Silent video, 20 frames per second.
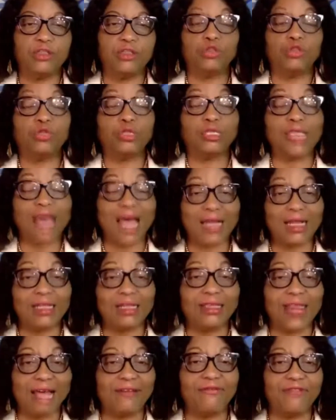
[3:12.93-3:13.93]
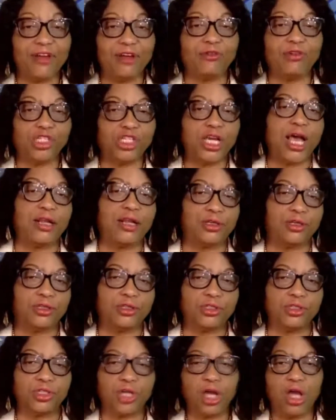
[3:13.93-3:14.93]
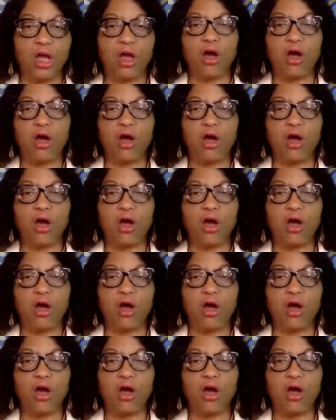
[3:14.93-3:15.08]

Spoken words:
to tackle that very challenge